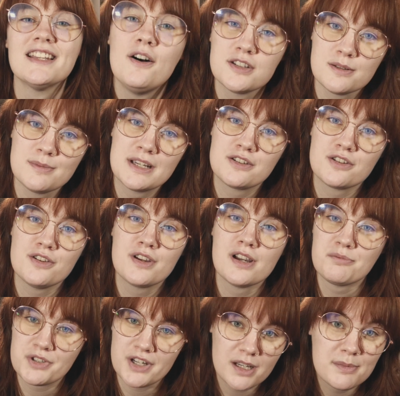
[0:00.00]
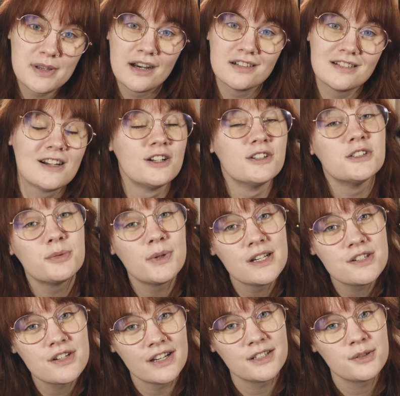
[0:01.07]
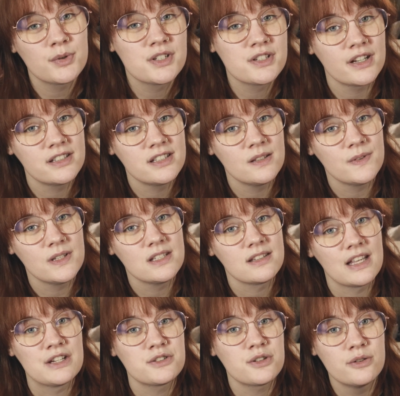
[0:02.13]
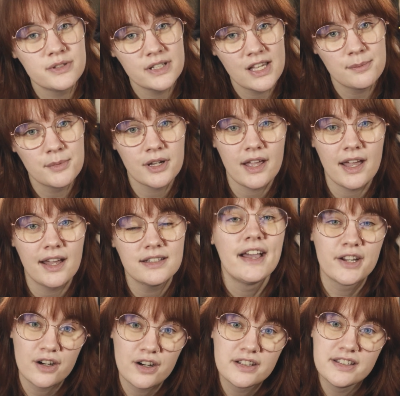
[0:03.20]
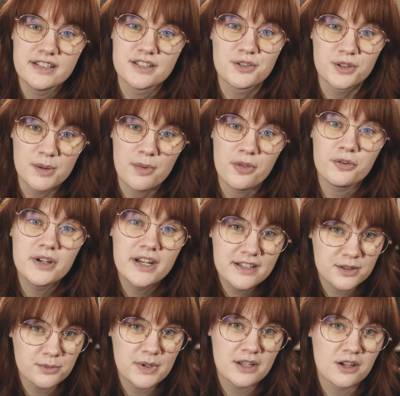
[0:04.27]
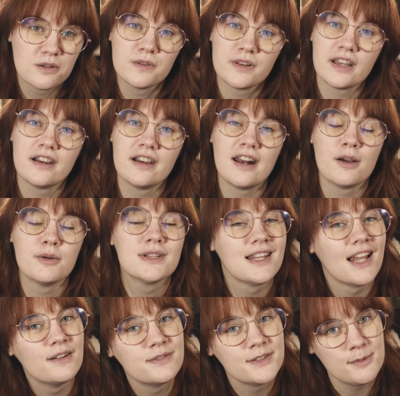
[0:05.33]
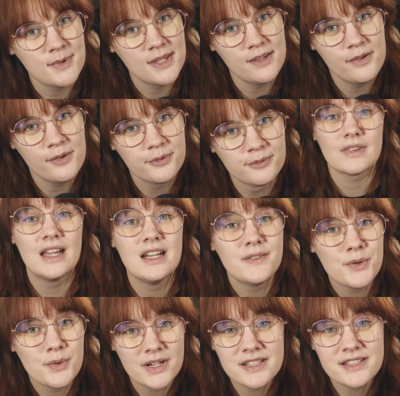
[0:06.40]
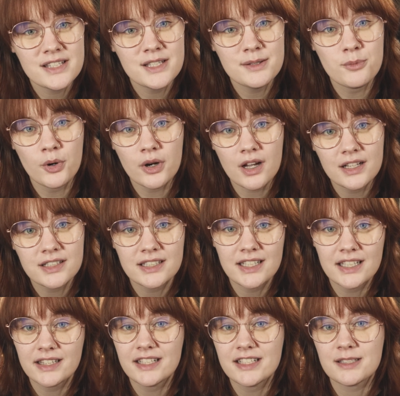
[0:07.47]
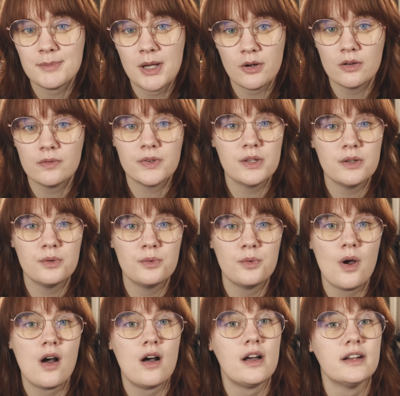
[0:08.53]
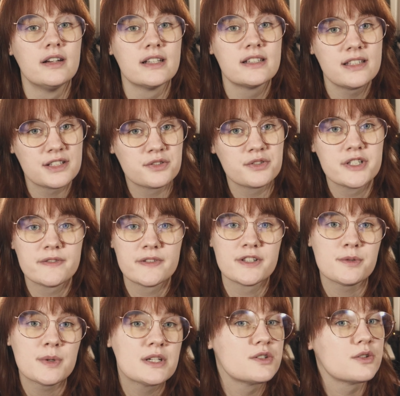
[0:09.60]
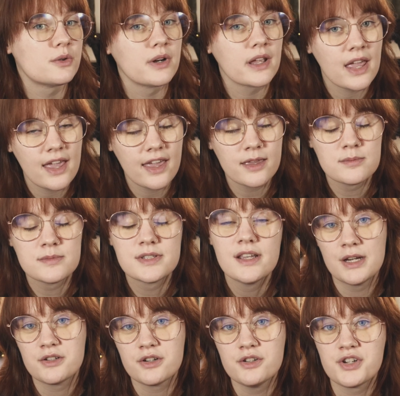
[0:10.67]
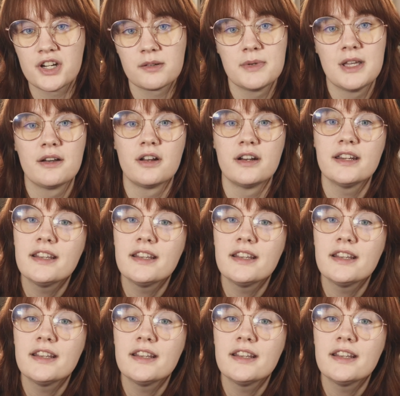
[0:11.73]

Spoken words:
also make sure you come check me out on Twitch at twitch.tv/cozygamercat. I currently stream 3 days a week over there and I would love to meet you. And if you want to see more content like this, my review on accessories for the Switch or games, make sure you check me out on